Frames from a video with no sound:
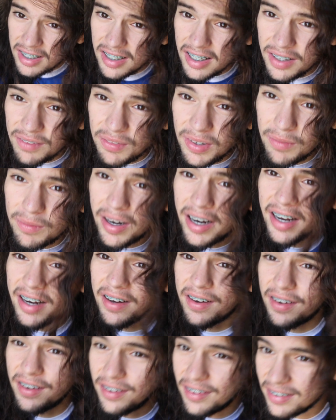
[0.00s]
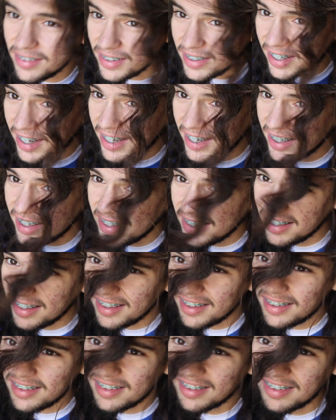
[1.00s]
It made my hair curly,
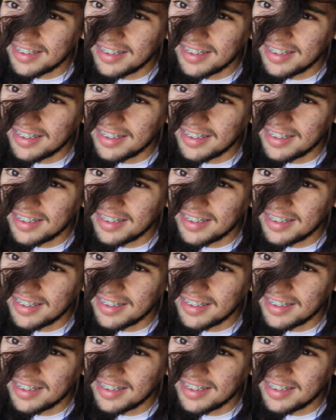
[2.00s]
hey!